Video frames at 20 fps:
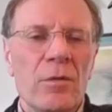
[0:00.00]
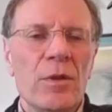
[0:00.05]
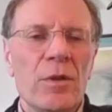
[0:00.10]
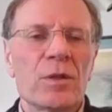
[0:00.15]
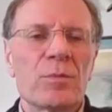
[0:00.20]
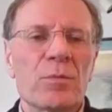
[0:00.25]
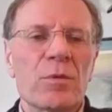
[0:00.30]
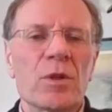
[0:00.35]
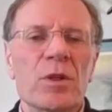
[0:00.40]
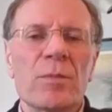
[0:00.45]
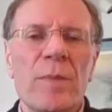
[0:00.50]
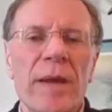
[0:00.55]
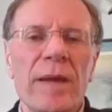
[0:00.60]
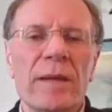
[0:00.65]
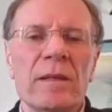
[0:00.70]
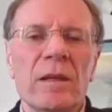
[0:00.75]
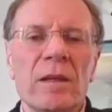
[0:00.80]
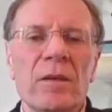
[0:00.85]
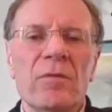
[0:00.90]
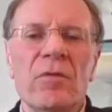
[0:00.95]
this
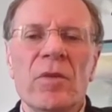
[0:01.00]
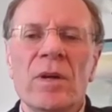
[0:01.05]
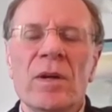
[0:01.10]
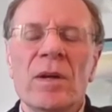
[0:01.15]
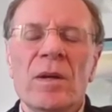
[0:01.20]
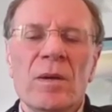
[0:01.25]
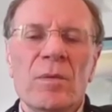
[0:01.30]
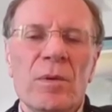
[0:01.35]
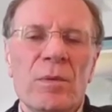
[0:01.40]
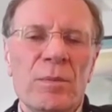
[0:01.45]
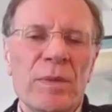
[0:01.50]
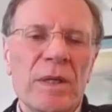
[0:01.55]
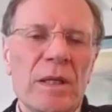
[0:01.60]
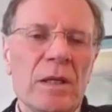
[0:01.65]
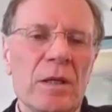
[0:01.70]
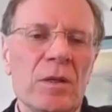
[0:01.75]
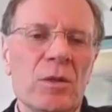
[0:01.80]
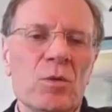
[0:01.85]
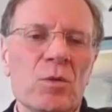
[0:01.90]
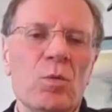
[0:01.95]
perspective,
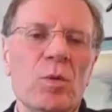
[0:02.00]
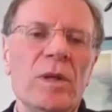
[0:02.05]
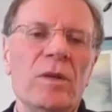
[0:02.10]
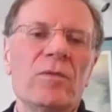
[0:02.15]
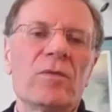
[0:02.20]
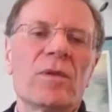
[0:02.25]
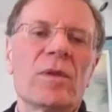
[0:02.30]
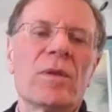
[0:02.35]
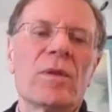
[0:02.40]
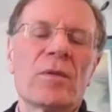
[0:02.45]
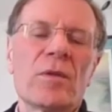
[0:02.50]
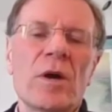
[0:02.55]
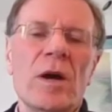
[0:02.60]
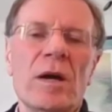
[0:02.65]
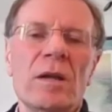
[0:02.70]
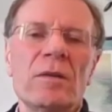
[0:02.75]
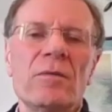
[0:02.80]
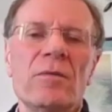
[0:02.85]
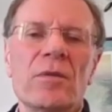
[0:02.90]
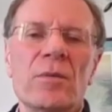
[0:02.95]
because we've
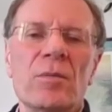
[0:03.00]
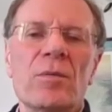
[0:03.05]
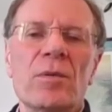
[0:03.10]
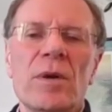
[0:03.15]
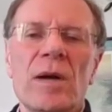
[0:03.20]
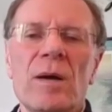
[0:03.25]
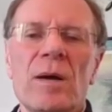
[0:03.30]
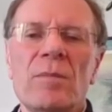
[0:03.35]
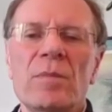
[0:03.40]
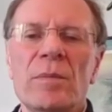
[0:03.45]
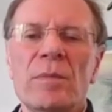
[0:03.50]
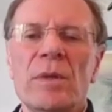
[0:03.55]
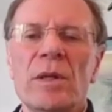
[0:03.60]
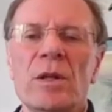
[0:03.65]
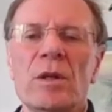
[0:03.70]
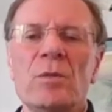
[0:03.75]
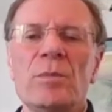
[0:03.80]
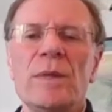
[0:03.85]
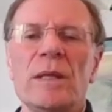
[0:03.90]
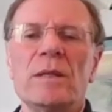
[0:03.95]
thought of the problem a
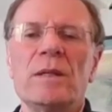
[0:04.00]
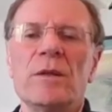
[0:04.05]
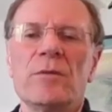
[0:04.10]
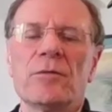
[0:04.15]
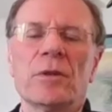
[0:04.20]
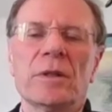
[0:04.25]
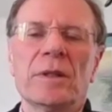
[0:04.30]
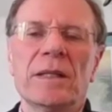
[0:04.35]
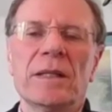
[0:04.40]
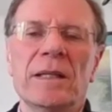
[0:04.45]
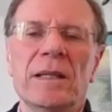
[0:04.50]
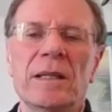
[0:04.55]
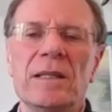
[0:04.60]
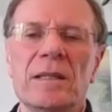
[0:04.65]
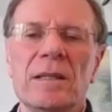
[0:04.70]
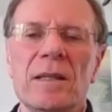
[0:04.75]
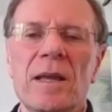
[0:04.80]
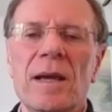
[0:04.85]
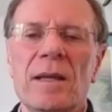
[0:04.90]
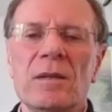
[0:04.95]
little bit differently.
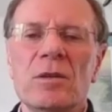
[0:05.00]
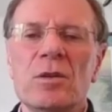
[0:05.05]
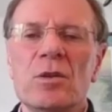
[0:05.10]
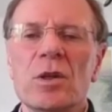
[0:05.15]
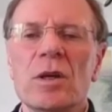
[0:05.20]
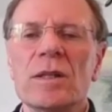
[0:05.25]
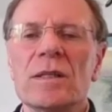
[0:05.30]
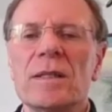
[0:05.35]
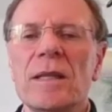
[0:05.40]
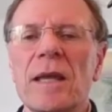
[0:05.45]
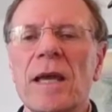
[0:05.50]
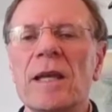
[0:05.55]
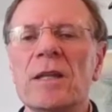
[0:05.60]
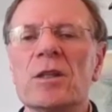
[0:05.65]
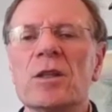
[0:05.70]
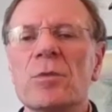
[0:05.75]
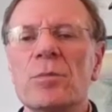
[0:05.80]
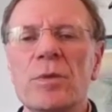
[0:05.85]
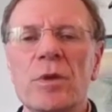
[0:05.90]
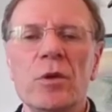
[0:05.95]
It's not just
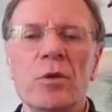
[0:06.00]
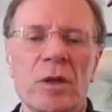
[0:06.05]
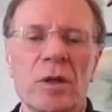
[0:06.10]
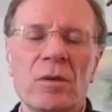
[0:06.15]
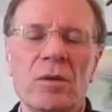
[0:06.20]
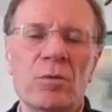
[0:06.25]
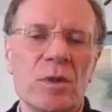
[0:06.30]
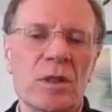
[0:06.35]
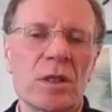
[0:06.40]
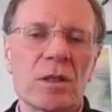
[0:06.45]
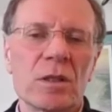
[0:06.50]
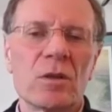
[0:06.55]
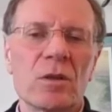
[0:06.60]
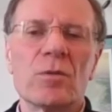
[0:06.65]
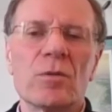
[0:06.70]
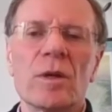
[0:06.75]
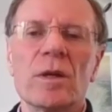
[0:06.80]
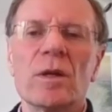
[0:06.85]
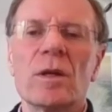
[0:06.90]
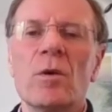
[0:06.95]
edge computing, which is a
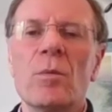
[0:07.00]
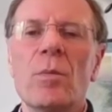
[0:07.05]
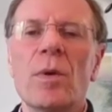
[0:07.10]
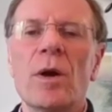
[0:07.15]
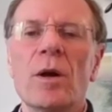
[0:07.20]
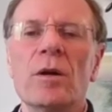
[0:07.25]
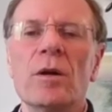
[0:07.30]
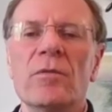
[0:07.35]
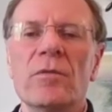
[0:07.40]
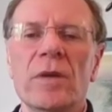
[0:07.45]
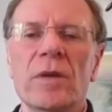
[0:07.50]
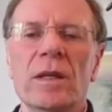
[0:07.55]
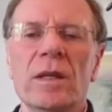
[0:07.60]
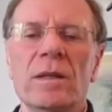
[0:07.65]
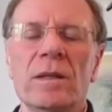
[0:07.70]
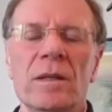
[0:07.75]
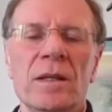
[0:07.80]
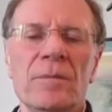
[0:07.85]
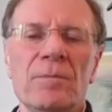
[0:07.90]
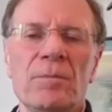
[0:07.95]
critical part of
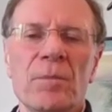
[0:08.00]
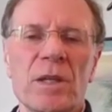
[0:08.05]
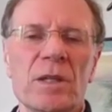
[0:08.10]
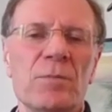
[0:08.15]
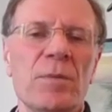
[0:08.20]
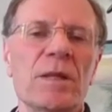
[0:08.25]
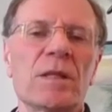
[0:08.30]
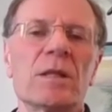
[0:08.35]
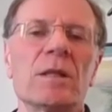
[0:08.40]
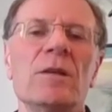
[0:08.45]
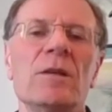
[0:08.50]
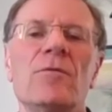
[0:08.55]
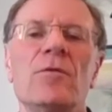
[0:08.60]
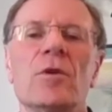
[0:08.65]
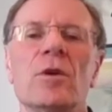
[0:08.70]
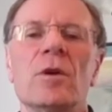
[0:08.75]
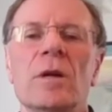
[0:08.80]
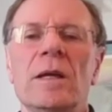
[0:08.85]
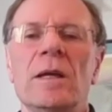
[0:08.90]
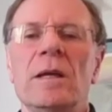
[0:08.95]
it, especially
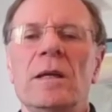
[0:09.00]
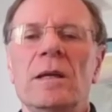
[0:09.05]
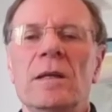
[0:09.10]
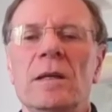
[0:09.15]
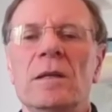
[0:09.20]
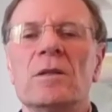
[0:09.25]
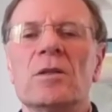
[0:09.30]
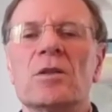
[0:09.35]
for a